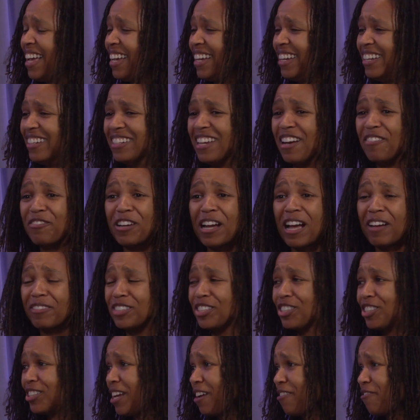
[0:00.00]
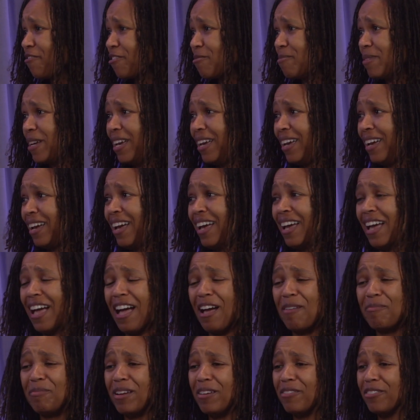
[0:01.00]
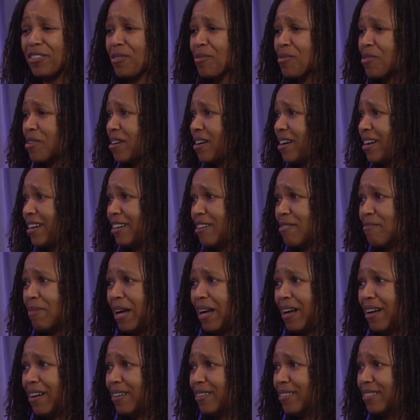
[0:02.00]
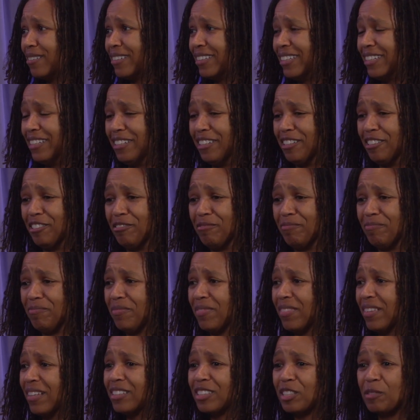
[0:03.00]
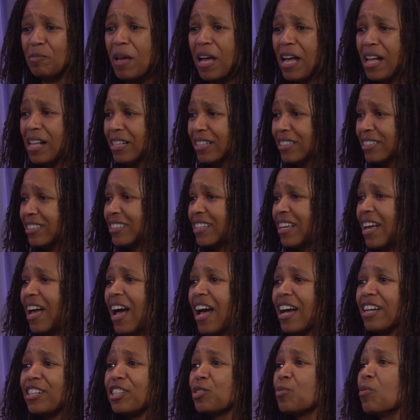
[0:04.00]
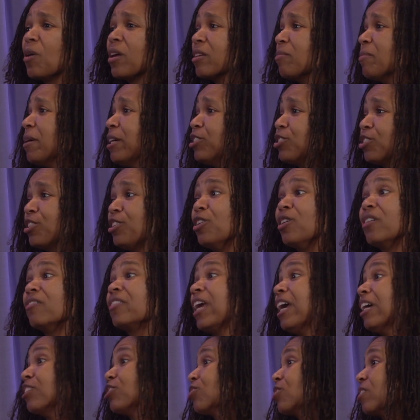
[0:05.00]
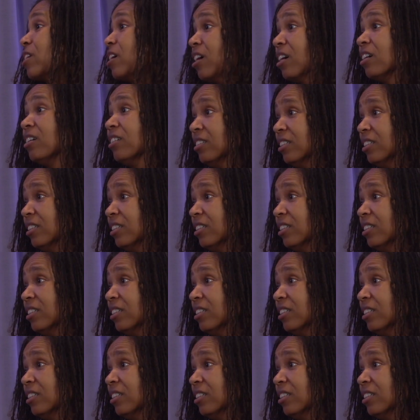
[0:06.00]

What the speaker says: You never have to shave for me. I'm never worried about, you know, smells. I just want to make sure you don't have cancer there.